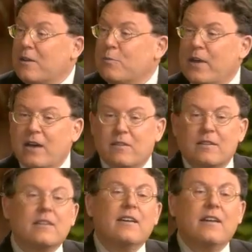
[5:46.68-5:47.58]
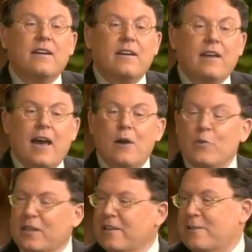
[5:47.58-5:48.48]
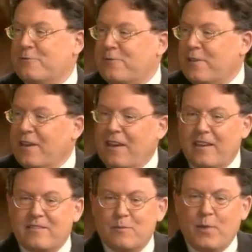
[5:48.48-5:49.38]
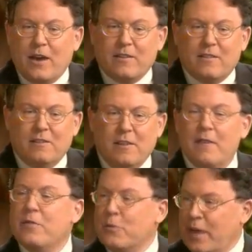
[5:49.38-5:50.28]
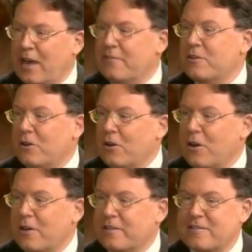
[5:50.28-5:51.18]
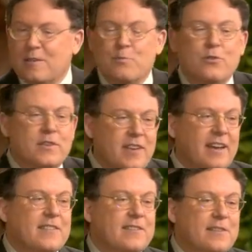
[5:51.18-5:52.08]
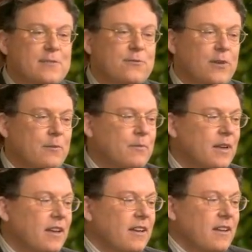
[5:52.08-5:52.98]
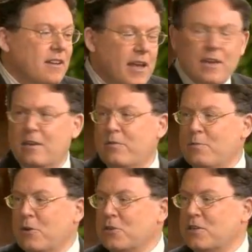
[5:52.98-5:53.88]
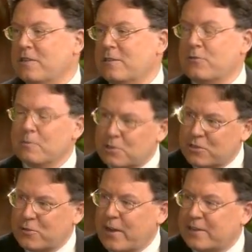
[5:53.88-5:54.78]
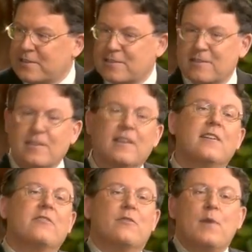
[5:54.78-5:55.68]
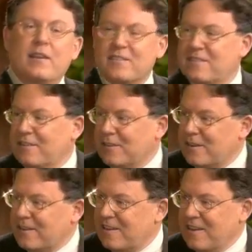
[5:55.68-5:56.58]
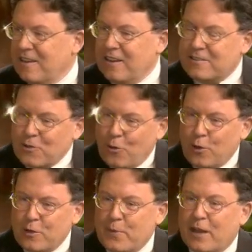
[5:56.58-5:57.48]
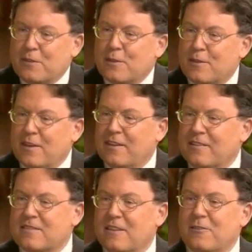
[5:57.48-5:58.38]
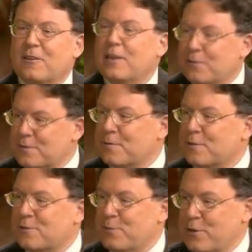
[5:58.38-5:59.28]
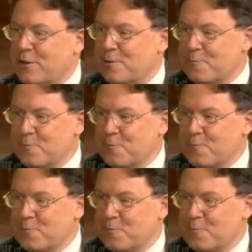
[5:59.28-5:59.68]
about how we live. It's about the love that we have in our hearts that protects us from negative emotions, from stress, from hostility. It's all about the things that are gifts of the Spirit.